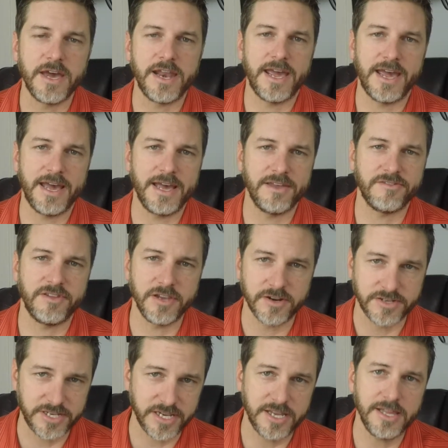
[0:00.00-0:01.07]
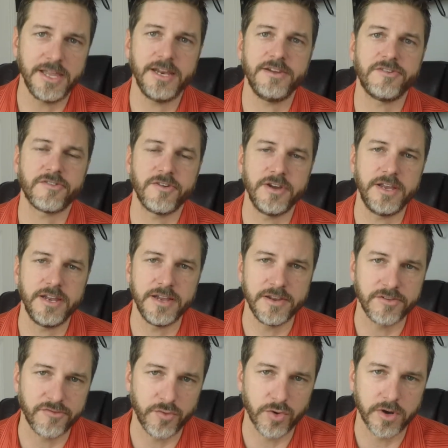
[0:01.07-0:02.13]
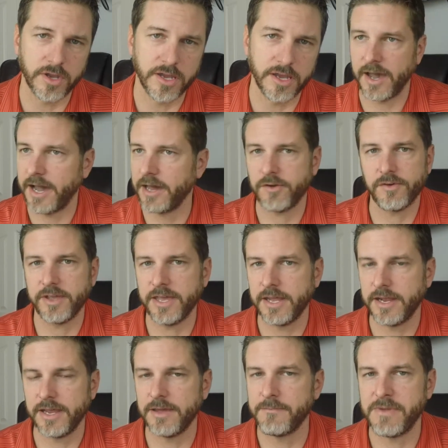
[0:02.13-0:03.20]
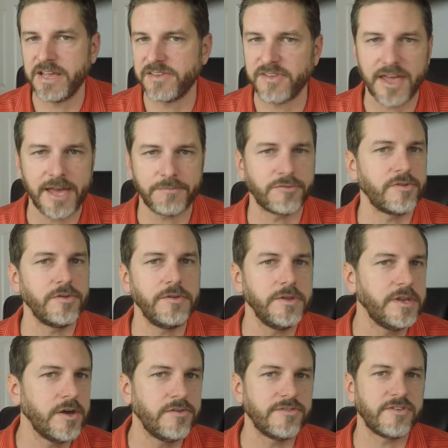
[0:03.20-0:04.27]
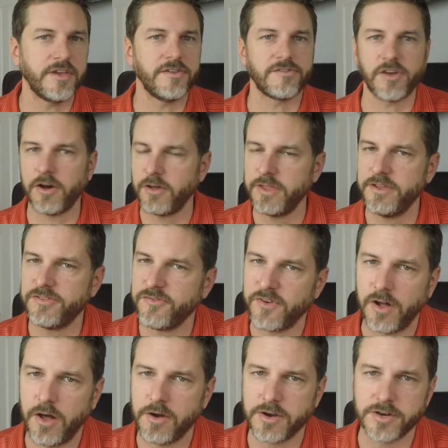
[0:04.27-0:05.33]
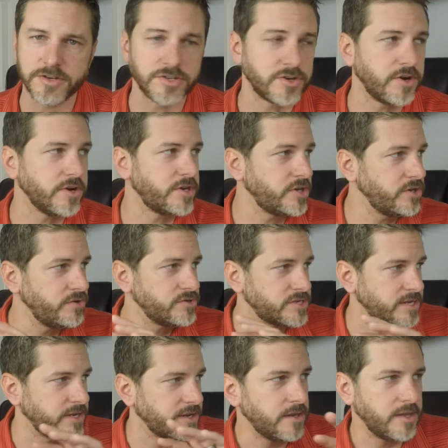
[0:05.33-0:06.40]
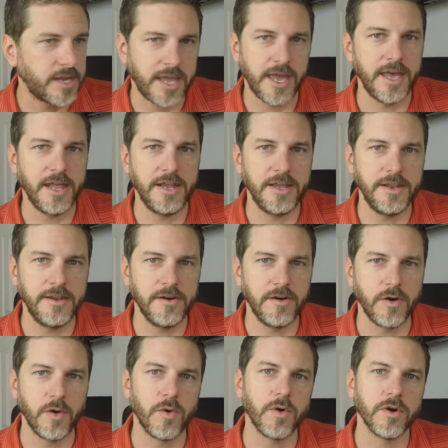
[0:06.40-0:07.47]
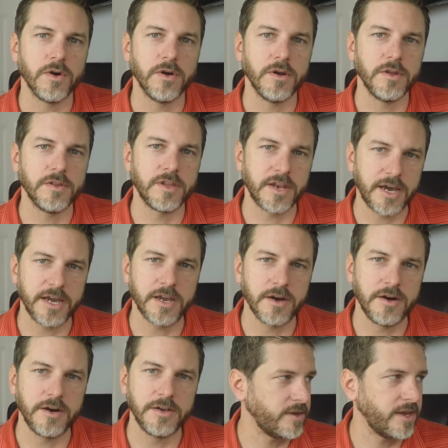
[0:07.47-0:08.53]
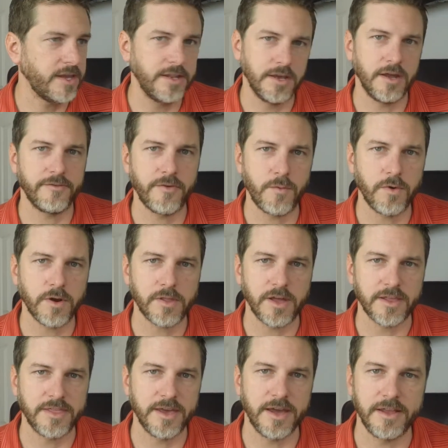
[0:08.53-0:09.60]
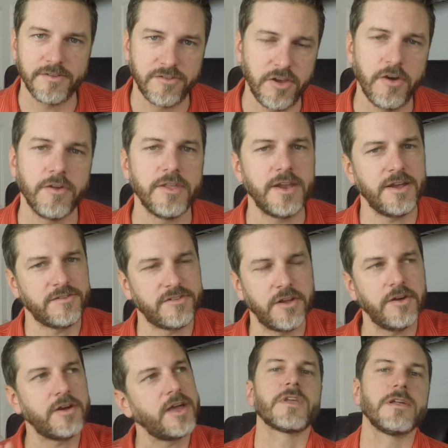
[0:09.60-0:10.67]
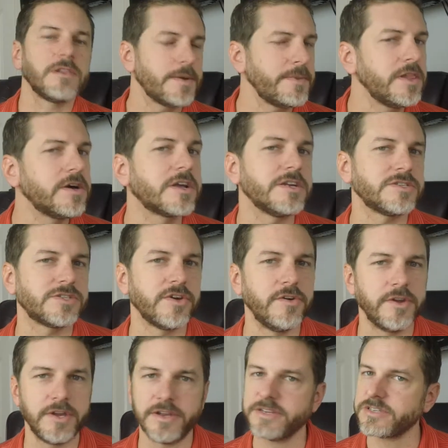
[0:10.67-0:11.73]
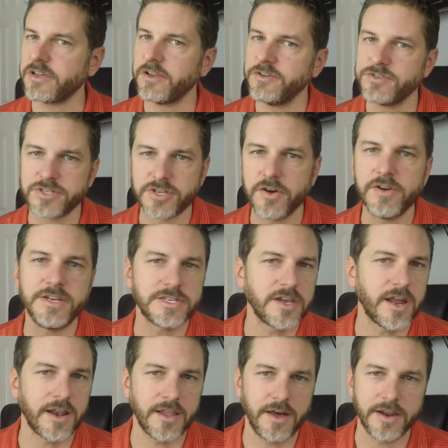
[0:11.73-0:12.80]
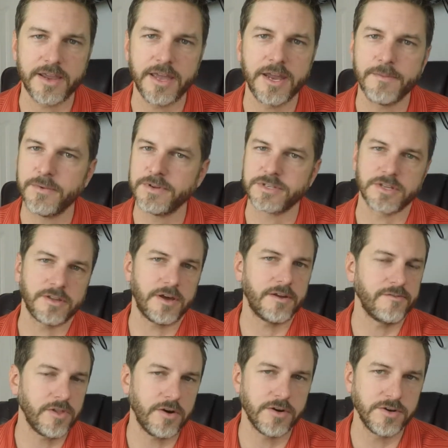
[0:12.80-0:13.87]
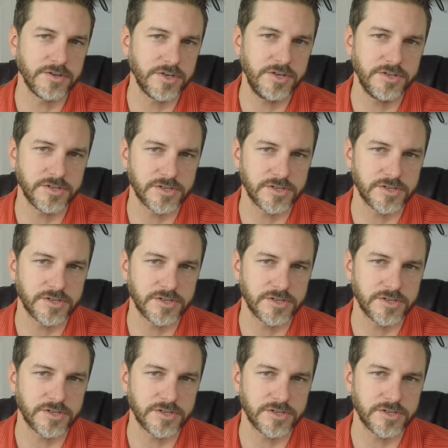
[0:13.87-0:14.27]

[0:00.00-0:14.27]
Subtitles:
has the articulating screen and is 4K. I don't get it. It makes absolutely no sense. All these vloggers are using the Canon or the Nikon, and none of them work like that. So then I said, okay, let me look at Sony, because I know Sony's got a lot of cameras. A lot of vloggers are using